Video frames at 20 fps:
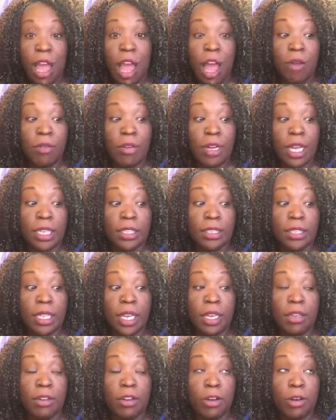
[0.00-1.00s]
I would like to
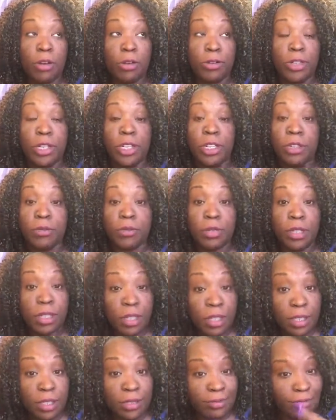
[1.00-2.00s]
say, girl, you need a
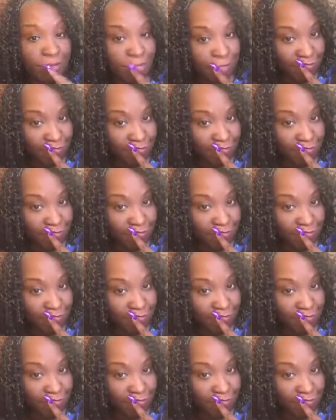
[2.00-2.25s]
what?